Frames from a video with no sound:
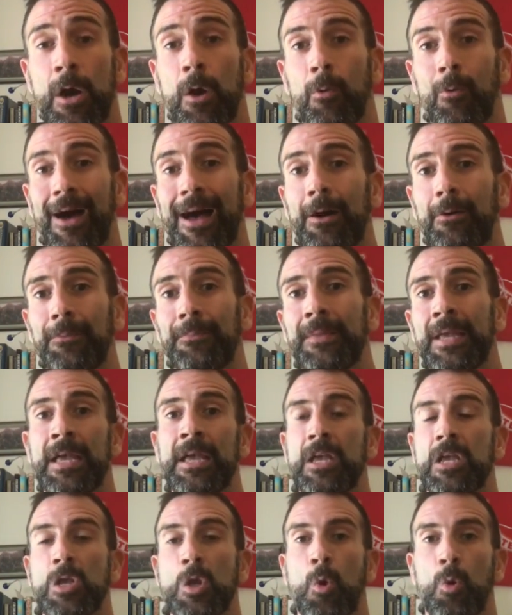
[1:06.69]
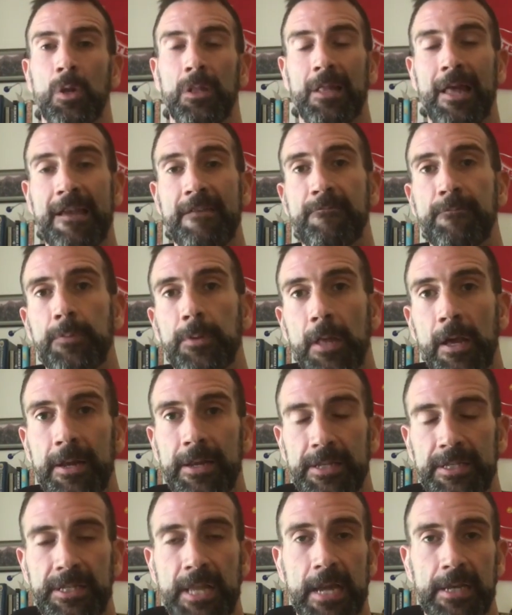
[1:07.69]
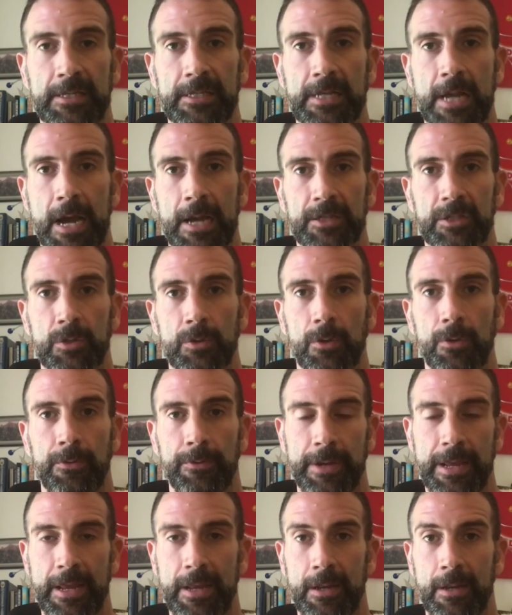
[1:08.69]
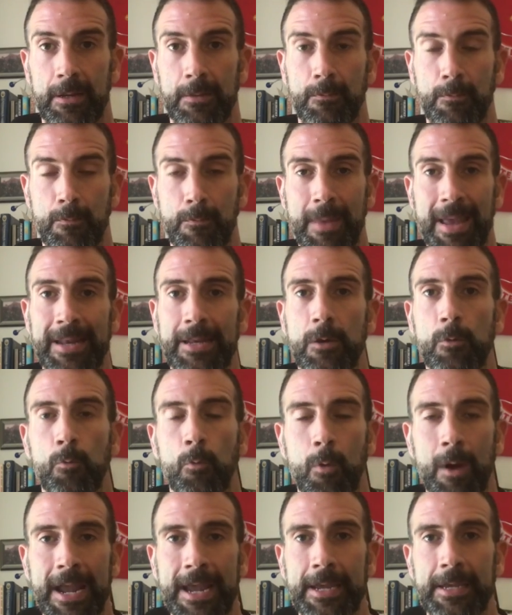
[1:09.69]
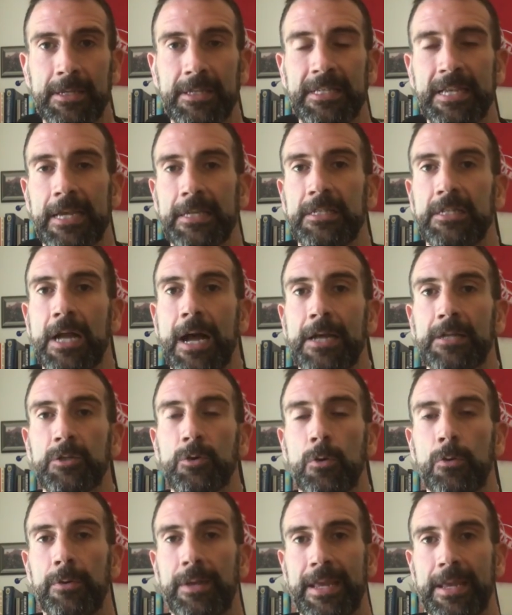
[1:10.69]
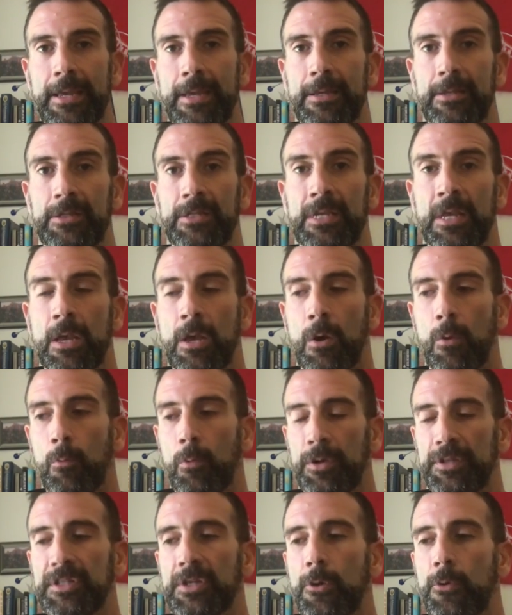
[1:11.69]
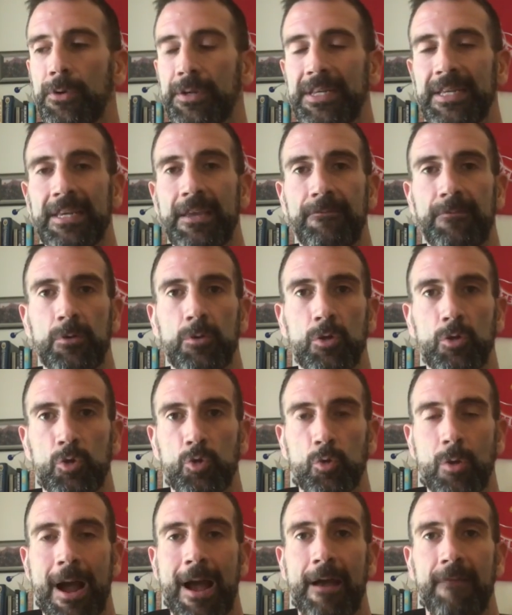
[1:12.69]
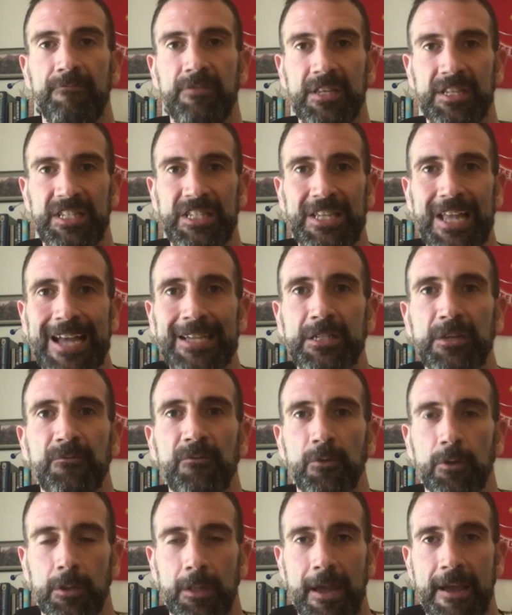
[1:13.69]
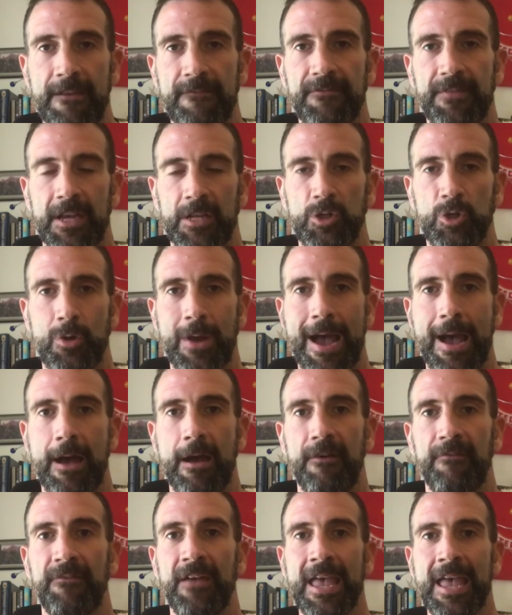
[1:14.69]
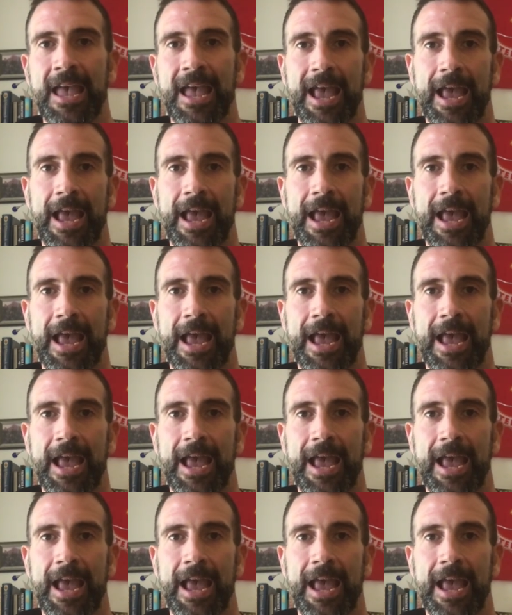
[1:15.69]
Well, your lifeblood is testosterone, and in many ways, testosterone is what's going to give you the drive, the zest for life that you have.